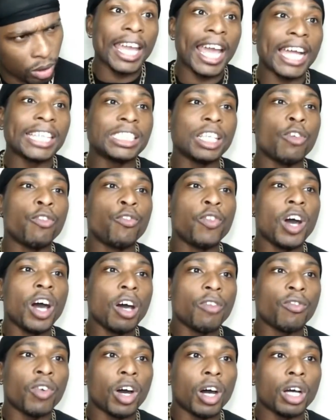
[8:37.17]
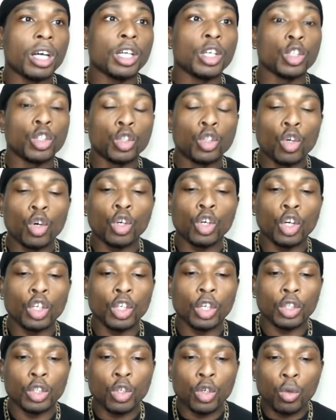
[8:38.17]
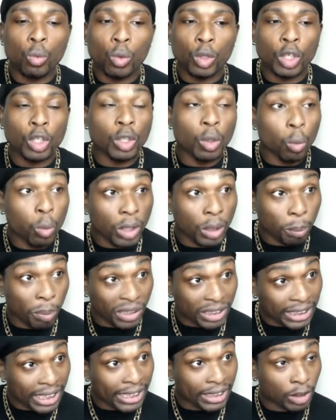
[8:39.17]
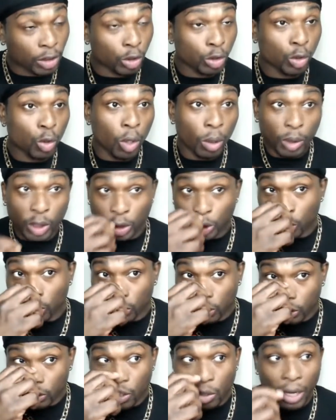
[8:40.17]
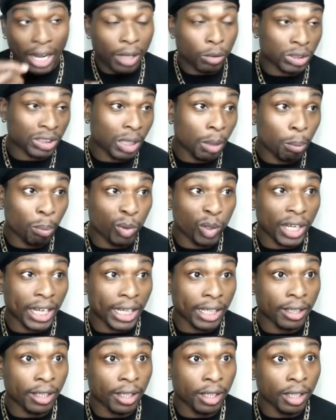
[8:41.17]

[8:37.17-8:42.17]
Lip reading: As a father, you're gonna want to protect your daughter because you're gonna know at some point,